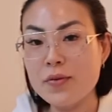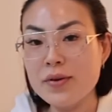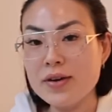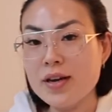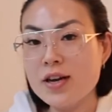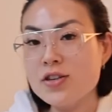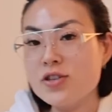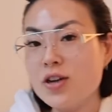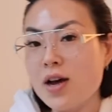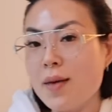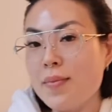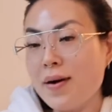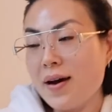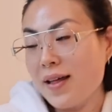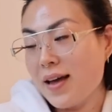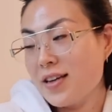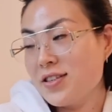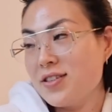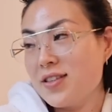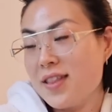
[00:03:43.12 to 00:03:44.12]
we catch up,
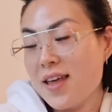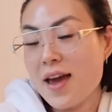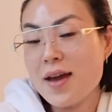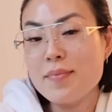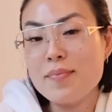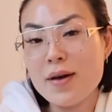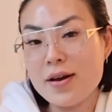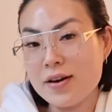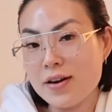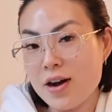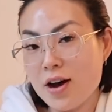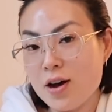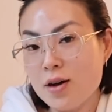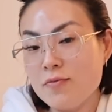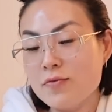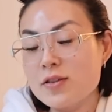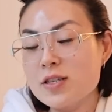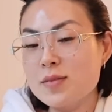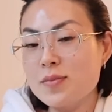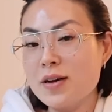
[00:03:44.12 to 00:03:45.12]
I like to thank
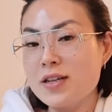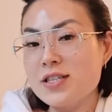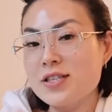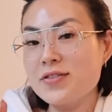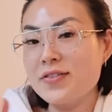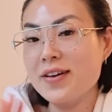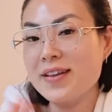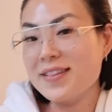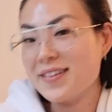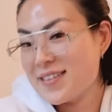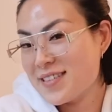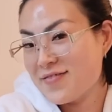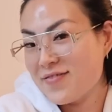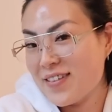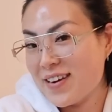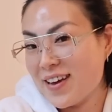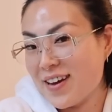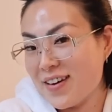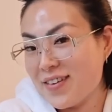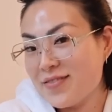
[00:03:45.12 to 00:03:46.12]
BetterHelp for sponsoring this
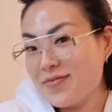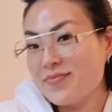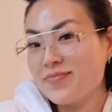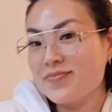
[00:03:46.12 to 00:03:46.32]
video.